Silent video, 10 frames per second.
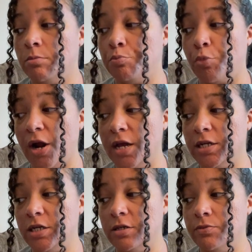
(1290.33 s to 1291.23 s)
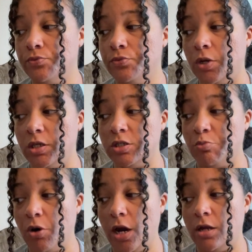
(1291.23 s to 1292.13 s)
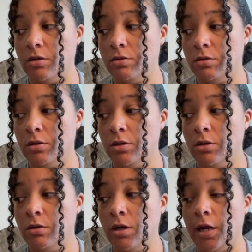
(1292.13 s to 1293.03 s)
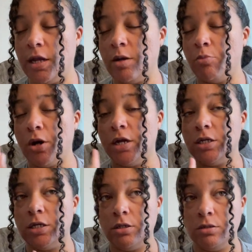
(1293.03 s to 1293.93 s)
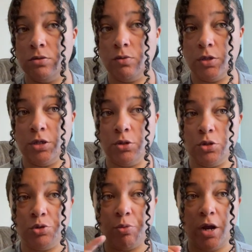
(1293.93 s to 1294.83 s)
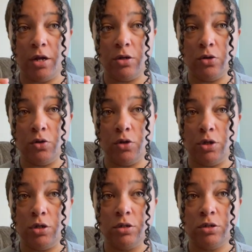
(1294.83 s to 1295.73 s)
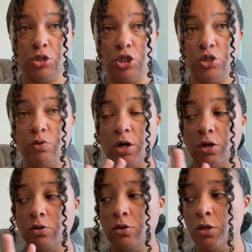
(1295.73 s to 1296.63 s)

brandy, and Sprite. I like brandy with either Sprite or ginger ale.